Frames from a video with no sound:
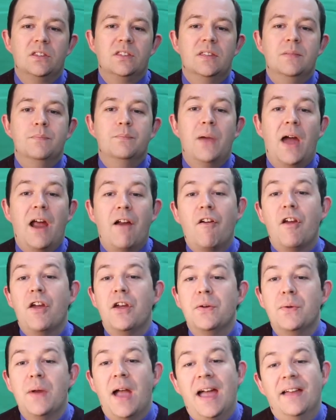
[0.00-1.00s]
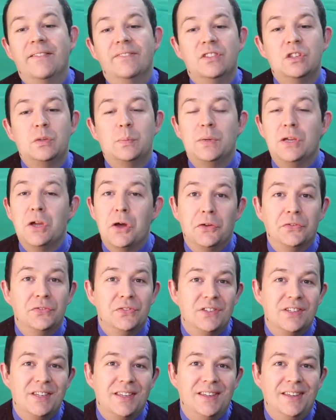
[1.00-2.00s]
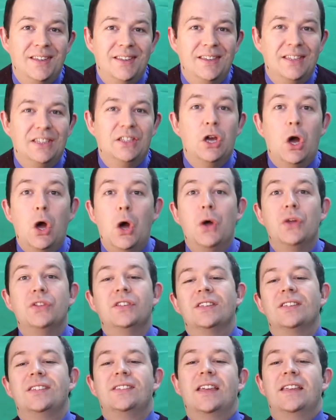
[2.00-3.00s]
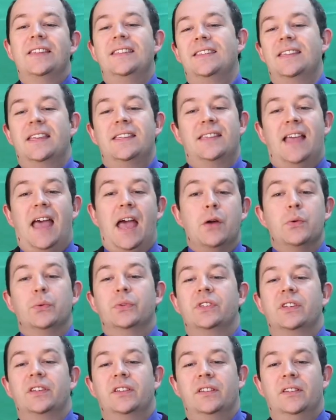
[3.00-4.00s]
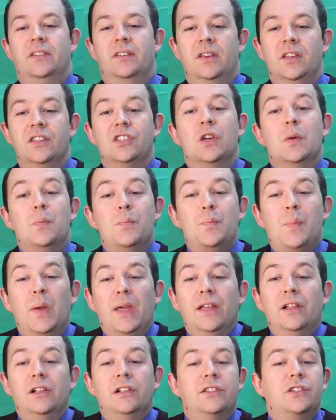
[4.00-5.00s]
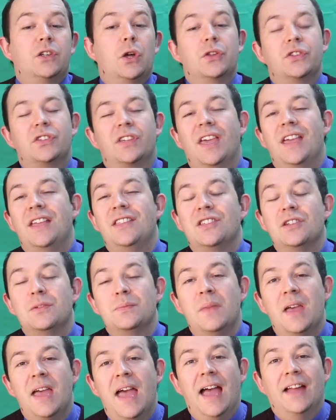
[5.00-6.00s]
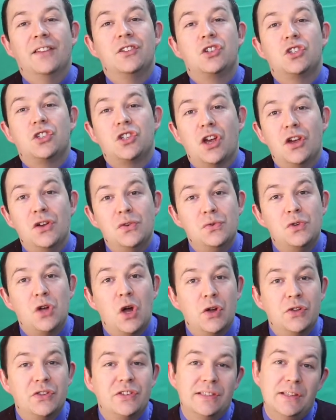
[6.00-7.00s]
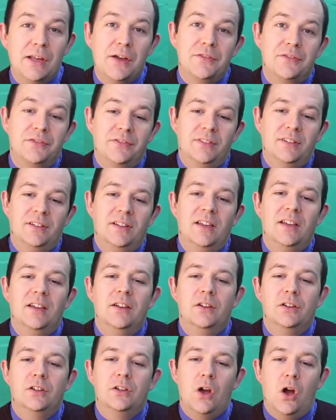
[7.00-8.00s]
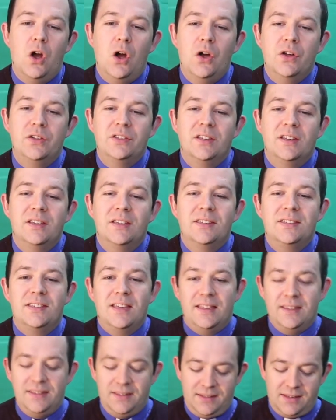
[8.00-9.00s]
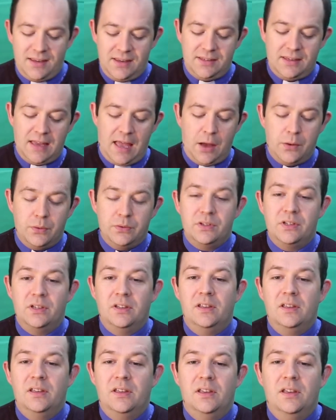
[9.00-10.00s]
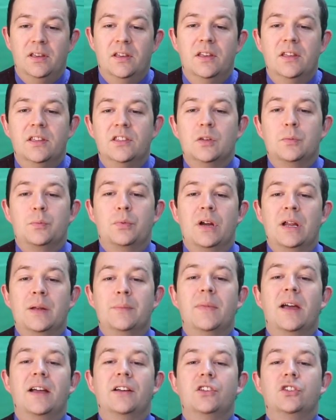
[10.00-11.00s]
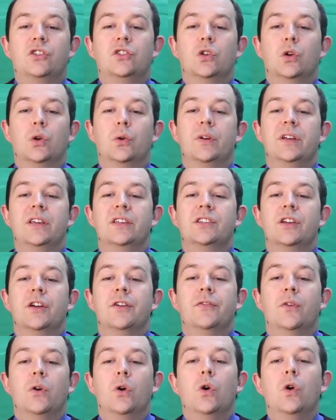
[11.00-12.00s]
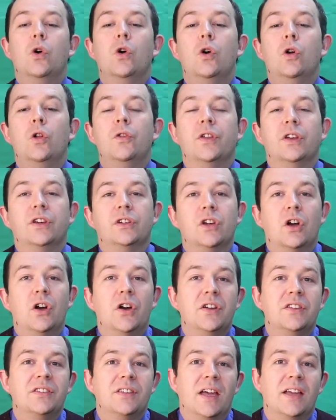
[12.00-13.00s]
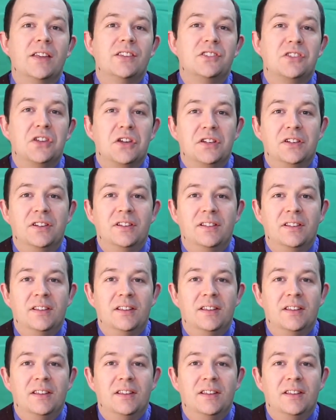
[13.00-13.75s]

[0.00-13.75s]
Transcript: In Barrow and beyond, God sends us out. To build God's kingdom and show God's love, God sends us out. To bring back stories of all that God has done,